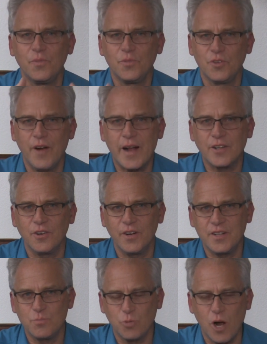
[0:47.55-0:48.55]

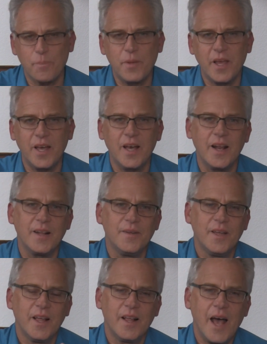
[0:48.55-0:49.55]
director brought me in and
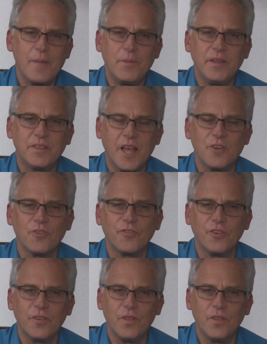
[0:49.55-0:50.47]
had me scheduled for